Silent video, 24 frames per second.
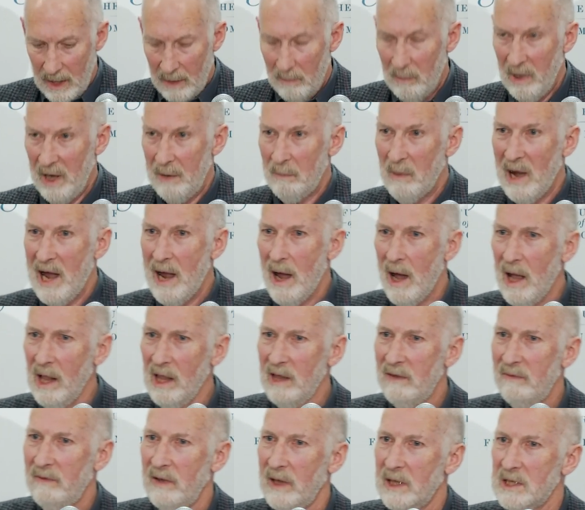But by all
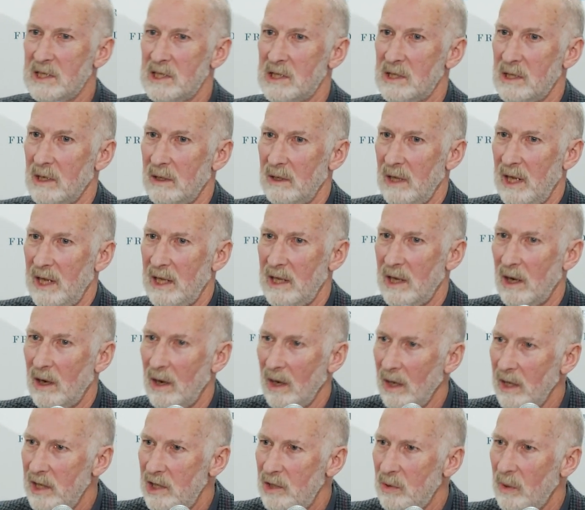events, in the
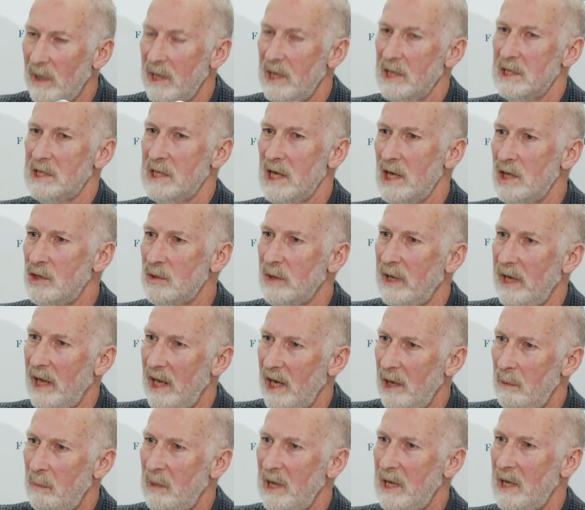early 20th century,
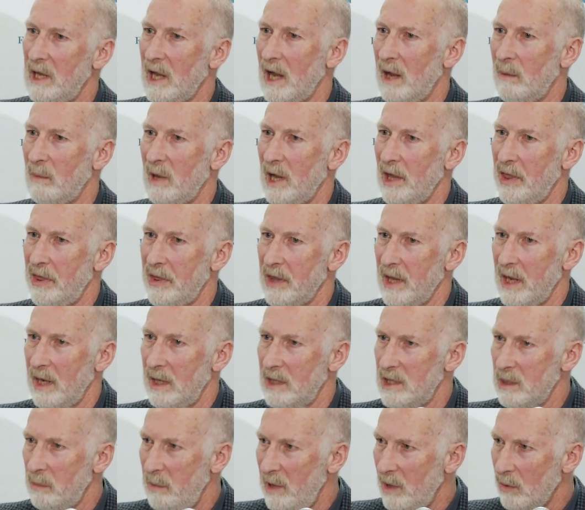it had become a thing
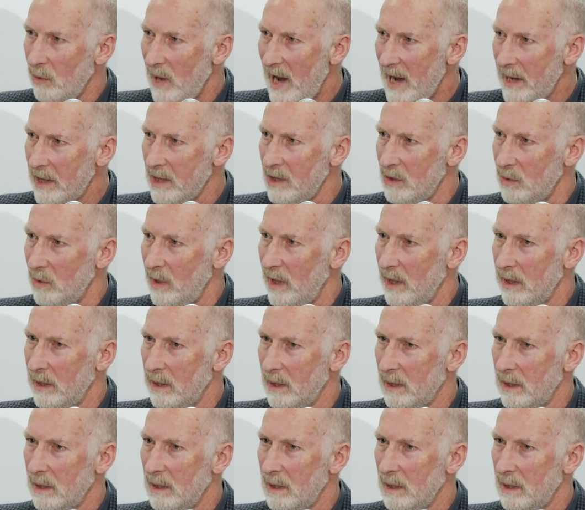to be reckoned with.